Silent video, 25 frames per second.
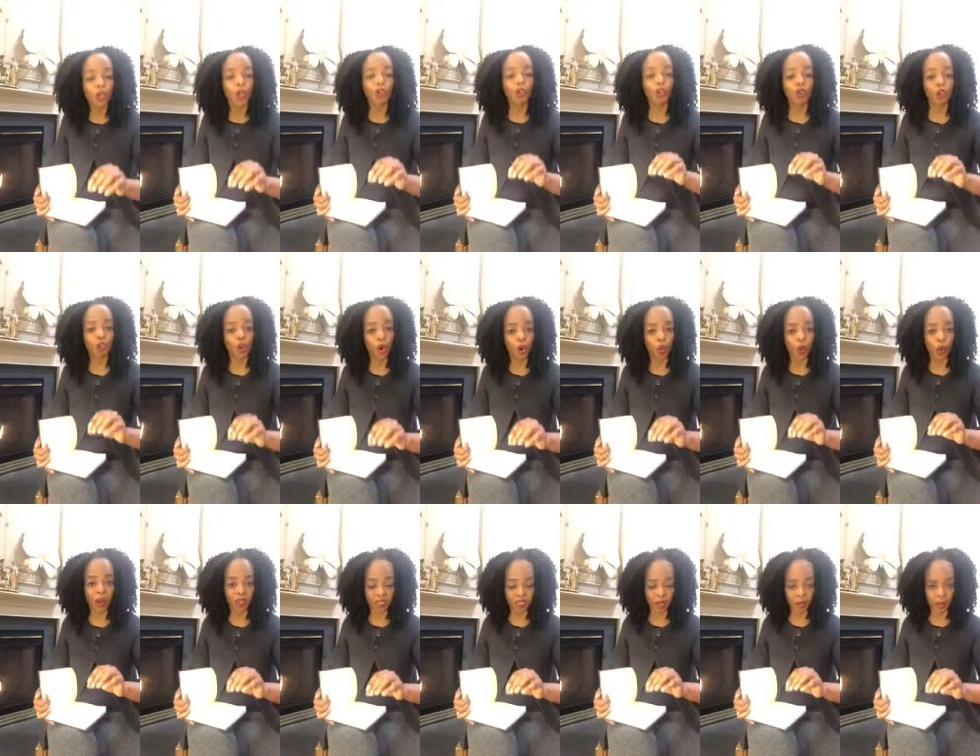you know
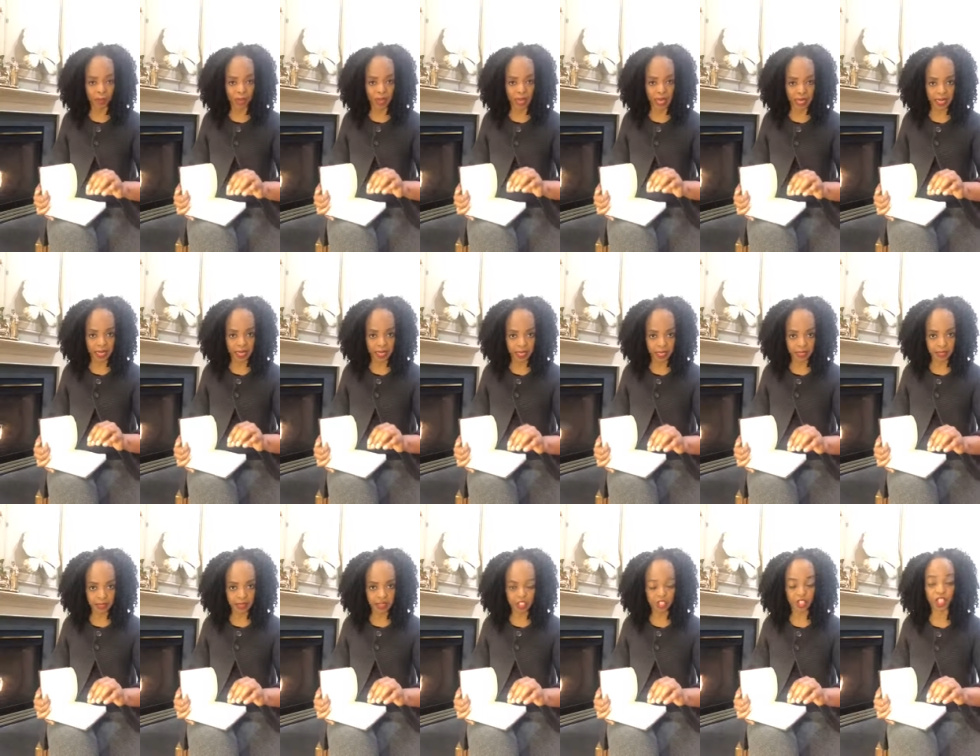what their pain
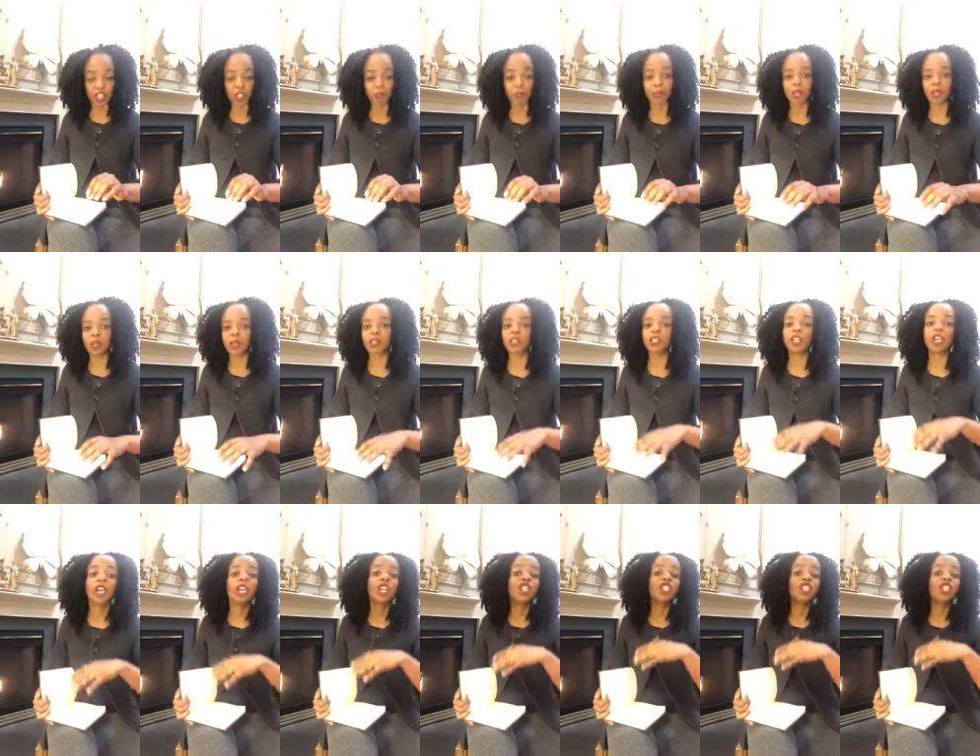is just because,